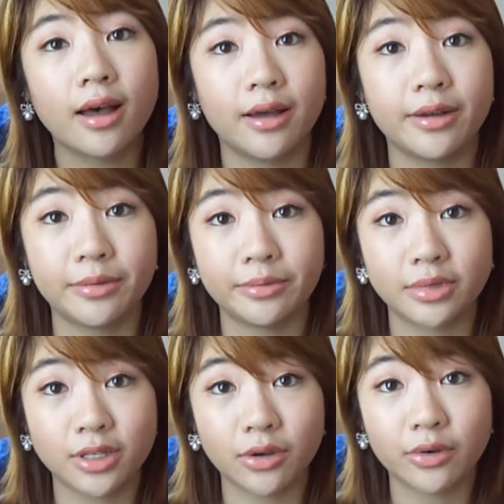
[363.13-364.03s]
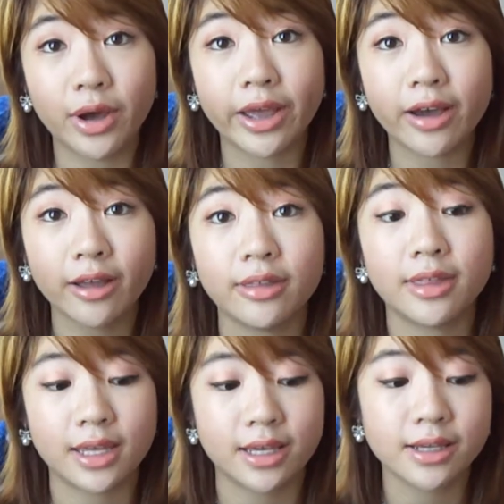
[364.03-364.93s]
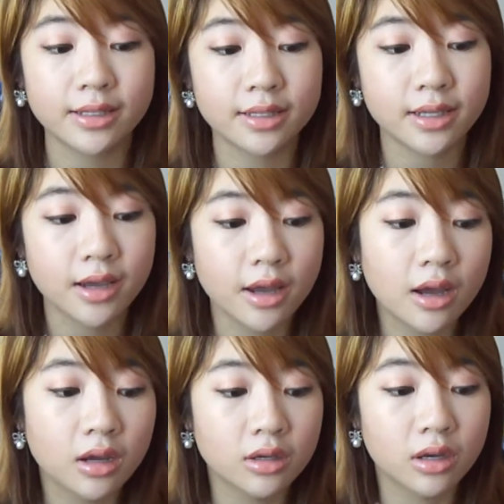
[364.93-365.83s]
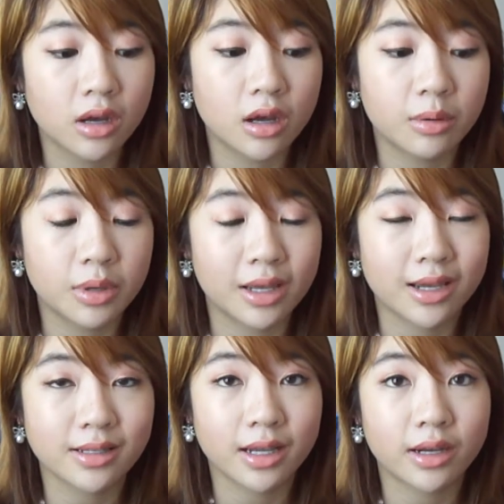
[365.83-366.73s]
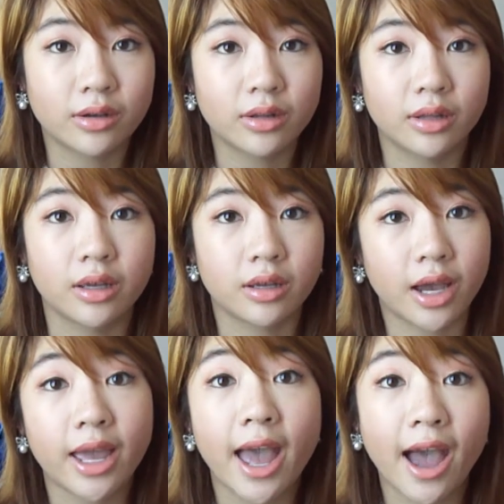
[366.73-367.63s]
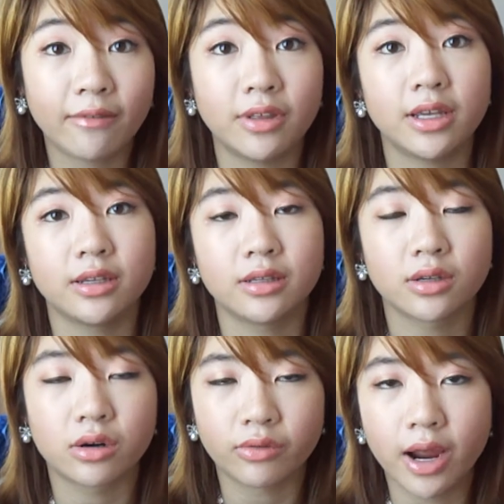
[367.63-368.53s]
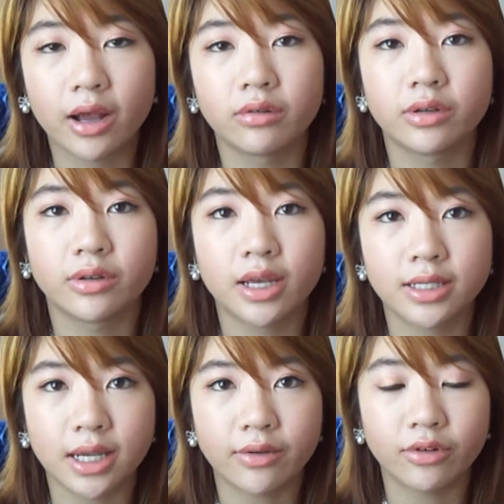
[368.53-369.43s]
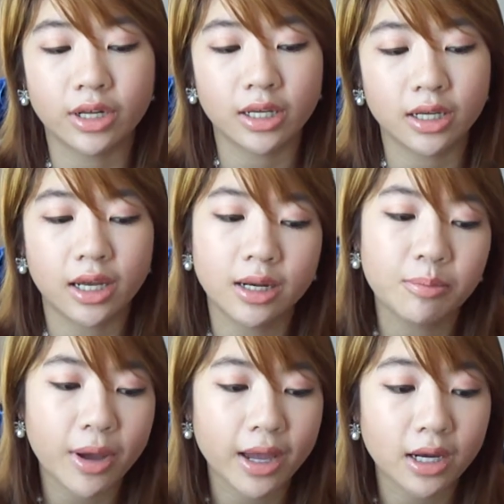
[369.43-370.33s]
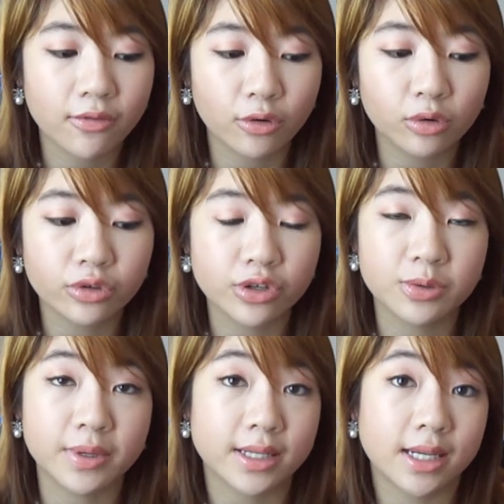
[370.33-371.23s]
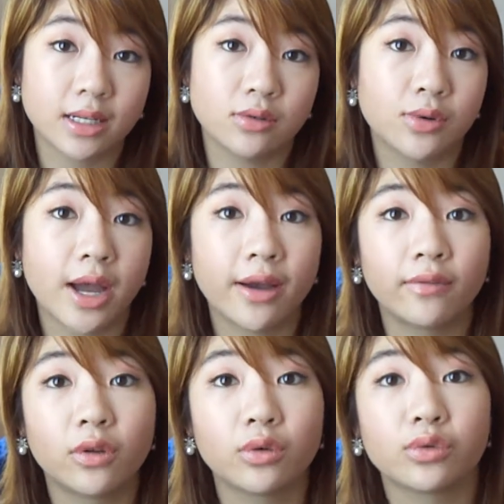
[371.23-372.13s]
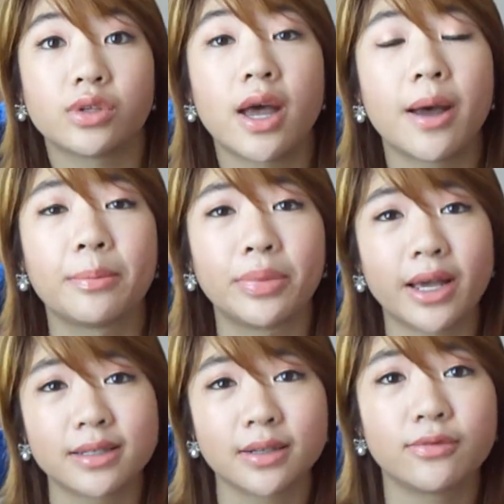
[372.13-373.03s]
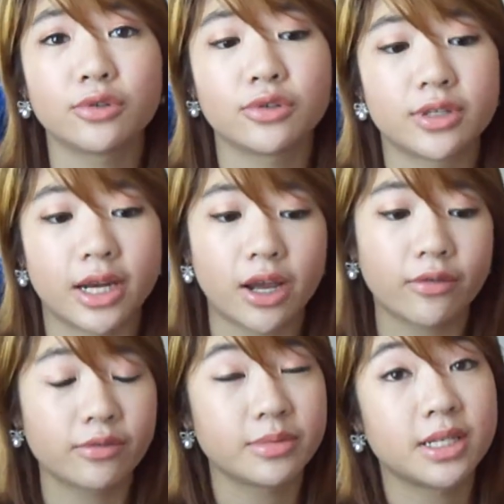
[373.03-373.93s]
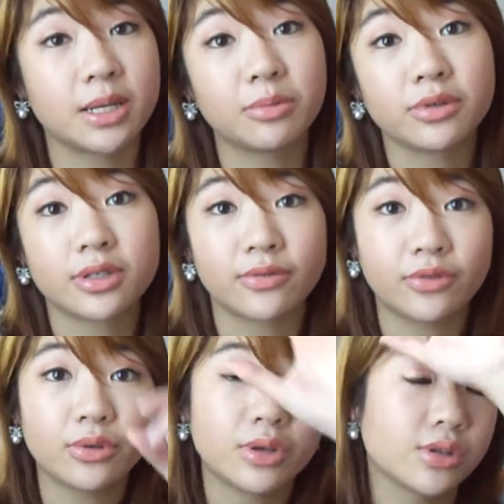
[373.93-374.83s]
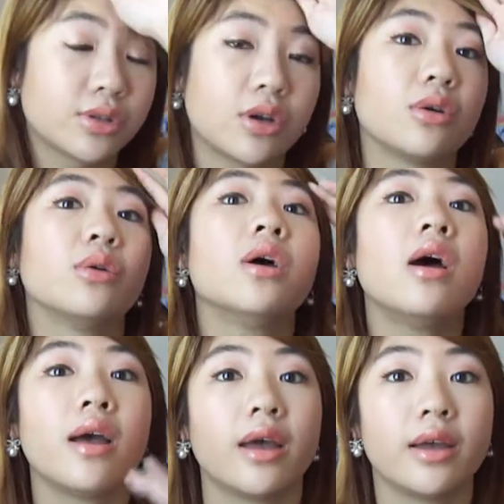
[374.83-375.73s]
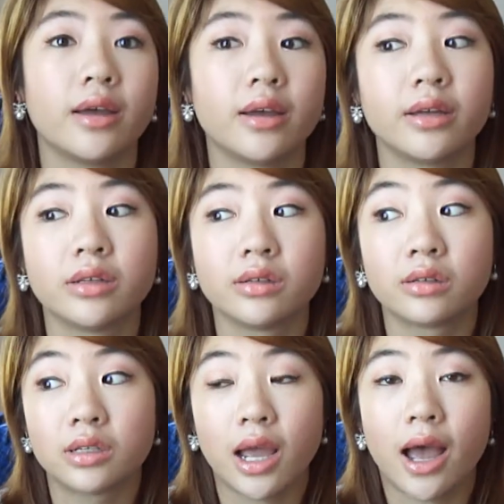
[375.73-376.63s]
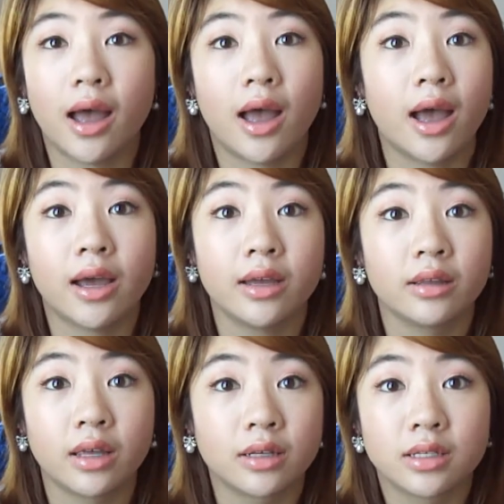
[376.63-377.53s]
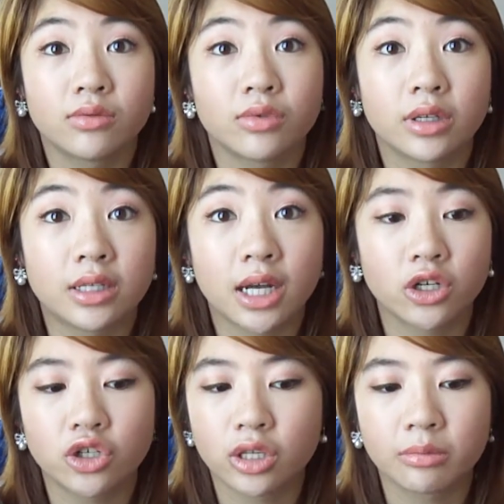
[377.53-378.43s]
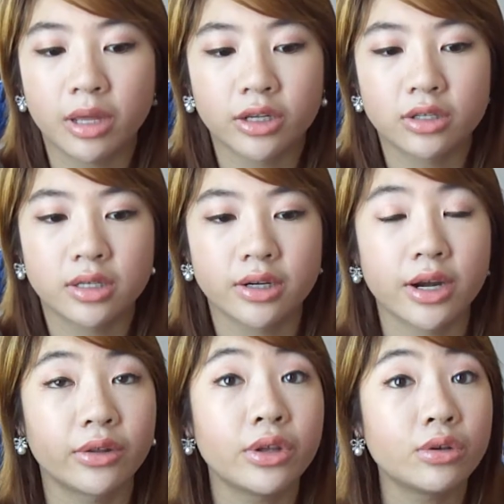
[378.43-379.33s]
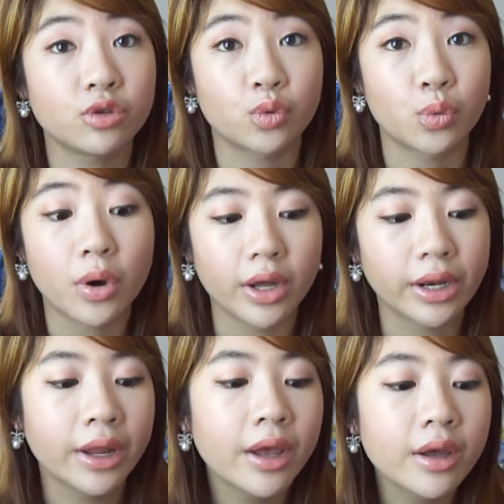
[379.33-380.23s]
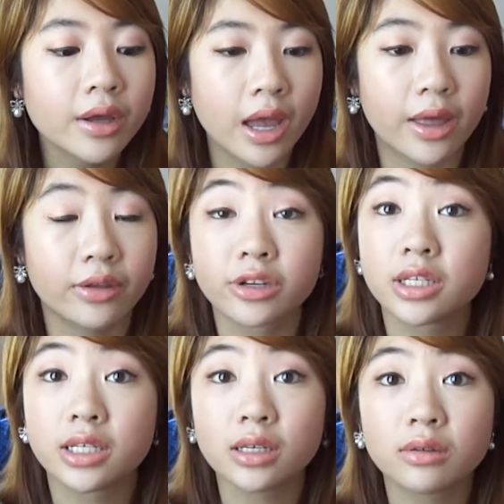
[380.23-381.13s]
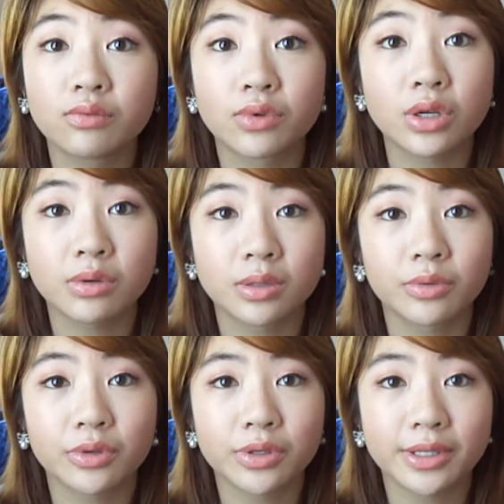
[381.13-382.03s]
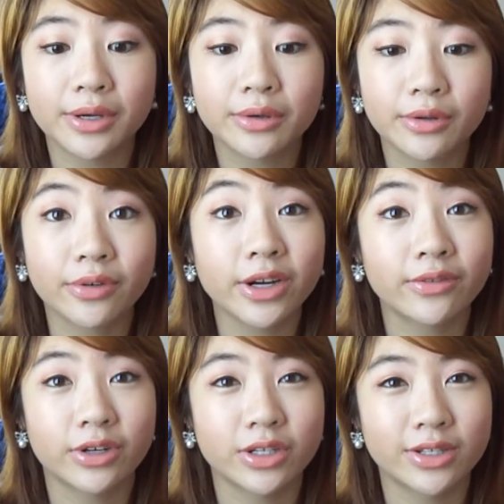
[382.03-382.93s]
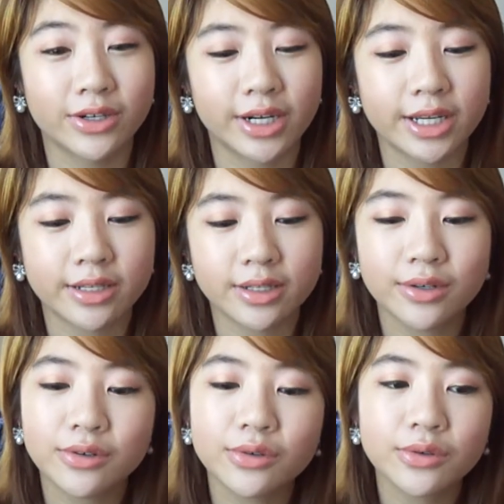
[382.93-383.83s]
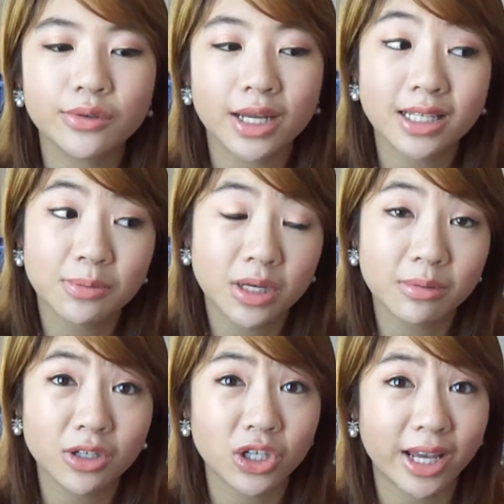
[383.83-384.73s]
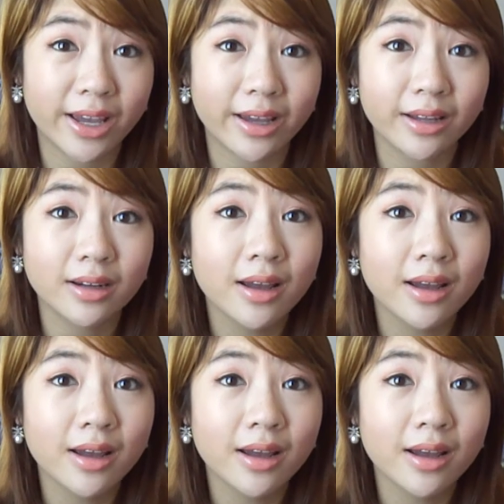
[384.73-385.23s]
Um, so I got these um, in case I, like, I have these around in case I ever need it. I didn't buy any folders because I do have those um, plastic folders that I got from Staples a few years ago, and I, like, didn't really touch them last year. I only used one, and they're still reusable, so they're very, very sturdy. So that's pretty much it.